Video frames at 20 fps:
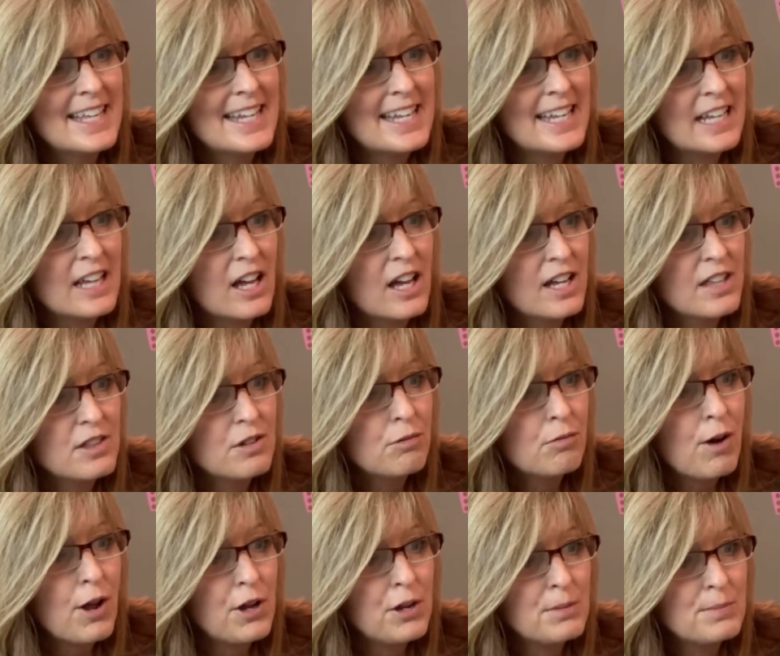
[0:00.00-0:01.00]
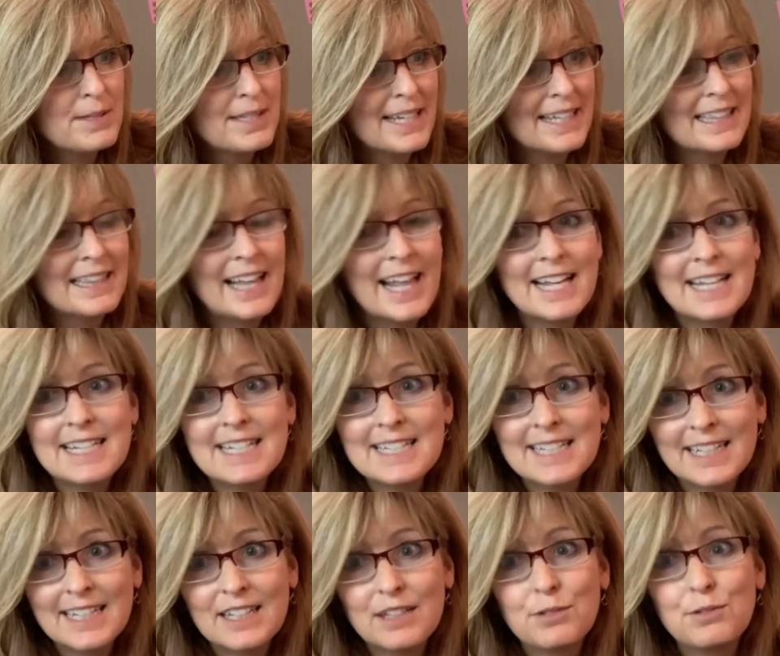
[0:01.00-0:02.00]
he cut the ropes and Lady
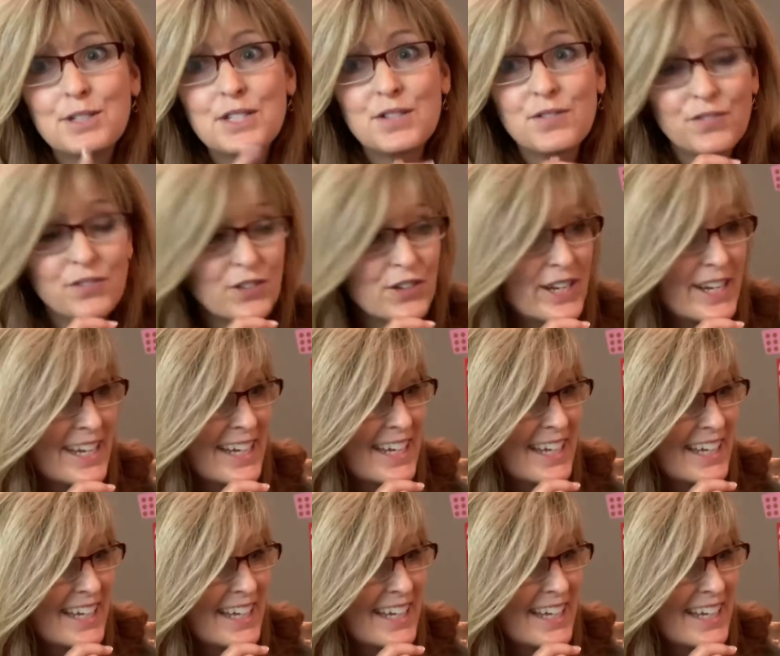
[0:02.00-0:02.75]
Tina was free.